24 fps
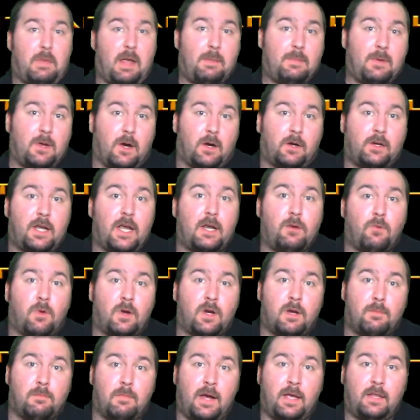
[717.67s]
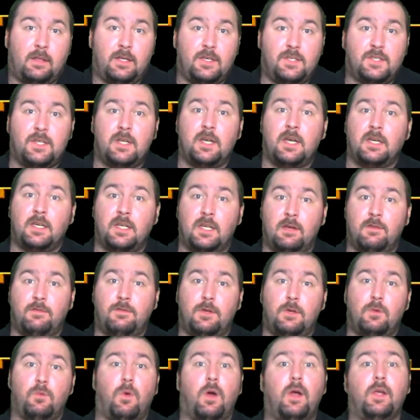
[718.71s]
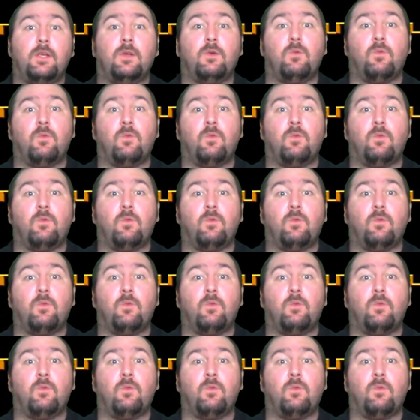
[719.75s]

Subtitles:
maybe Arcade 1-Up might listen and give you what